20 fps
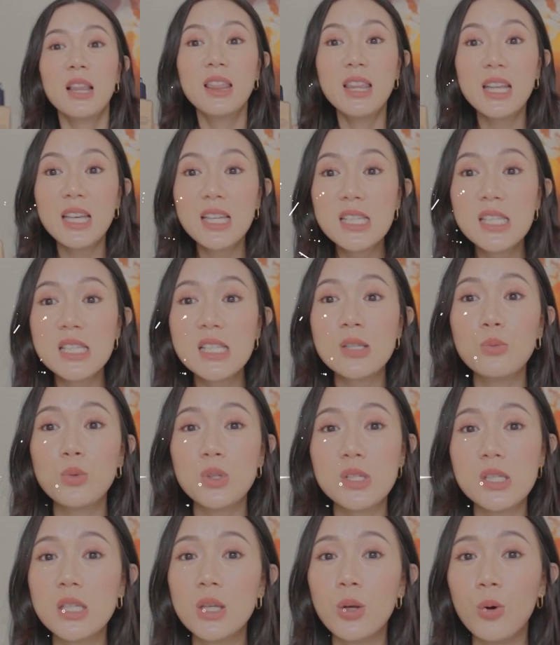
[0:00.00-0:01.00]
This
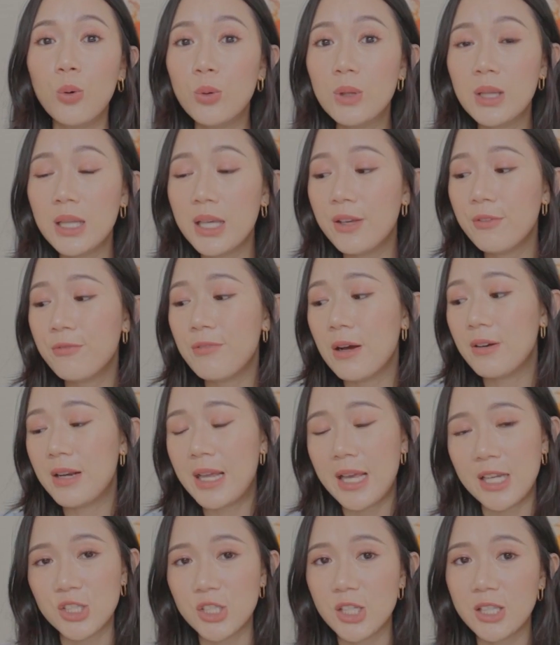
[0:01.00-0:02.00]
was the only
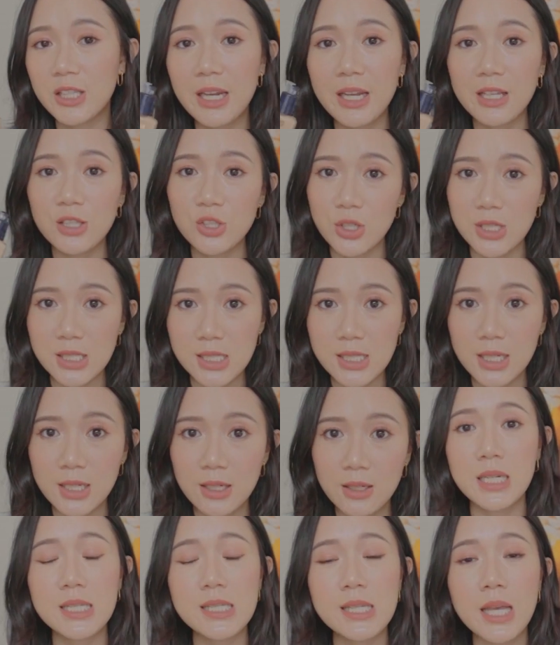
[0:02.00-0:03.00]
foundation that I
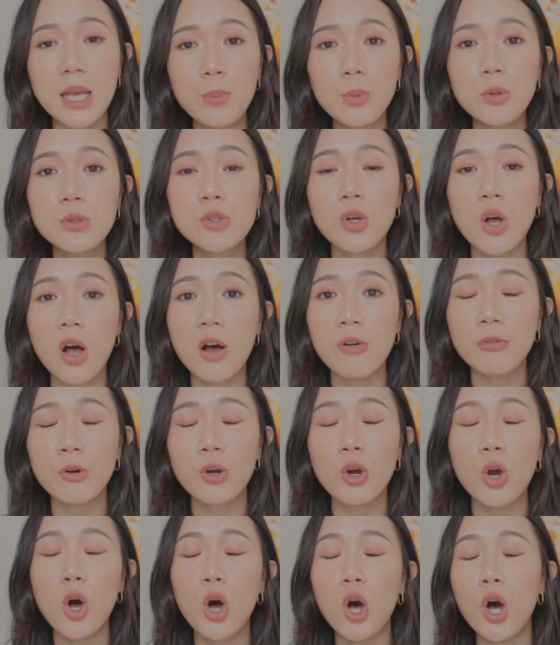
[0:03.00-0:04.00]
trusted. It's able to
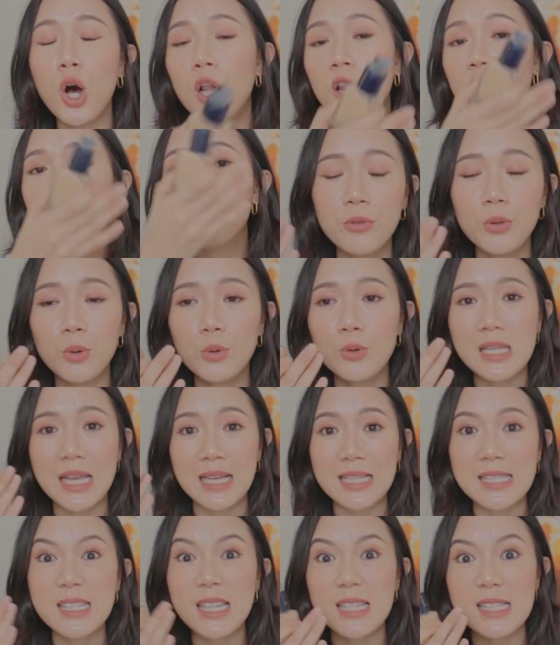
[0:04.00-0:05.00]
cover all of those
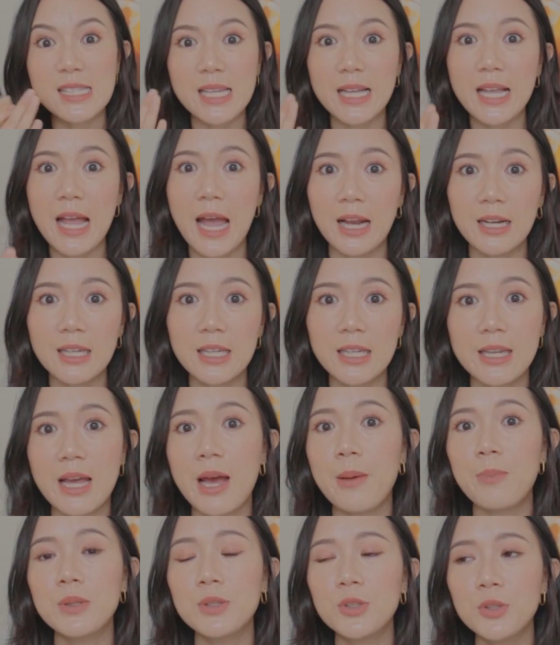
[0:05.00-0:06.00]
like cystic acne that
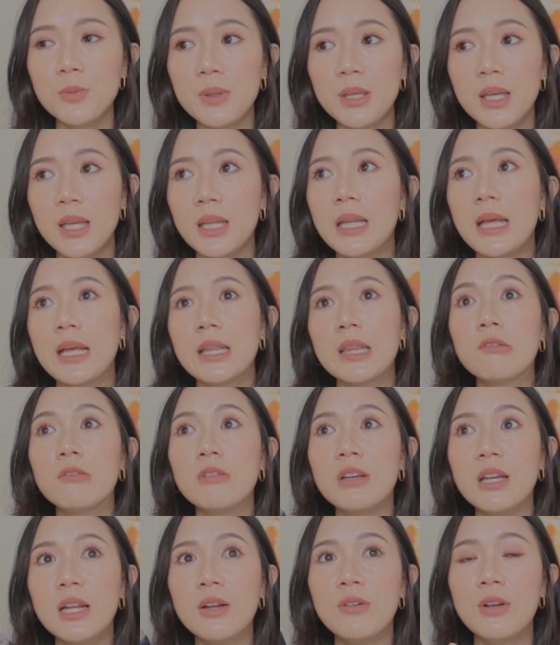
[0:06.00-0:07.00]
happened to me and like the
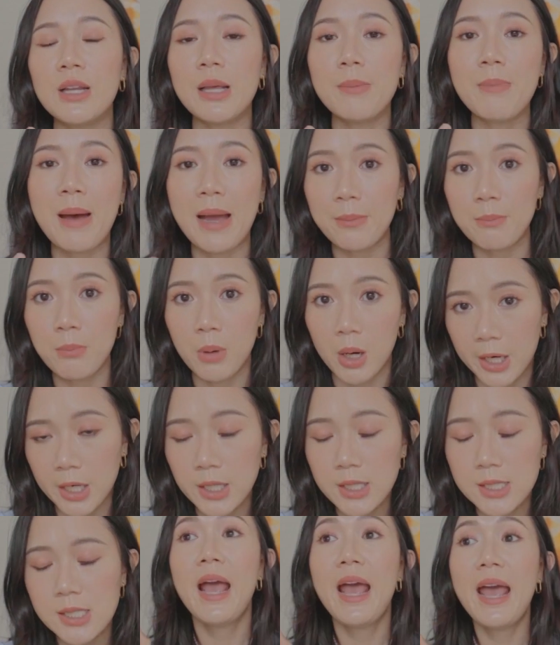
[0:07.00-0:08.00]
really, really bad
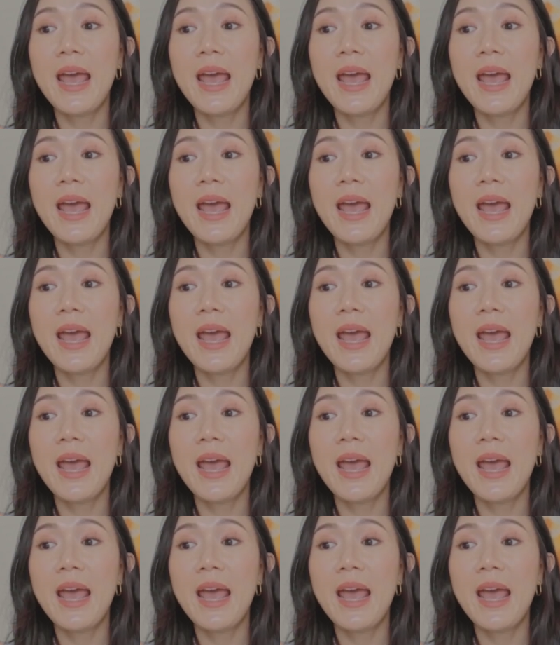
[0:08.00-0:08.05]
marks.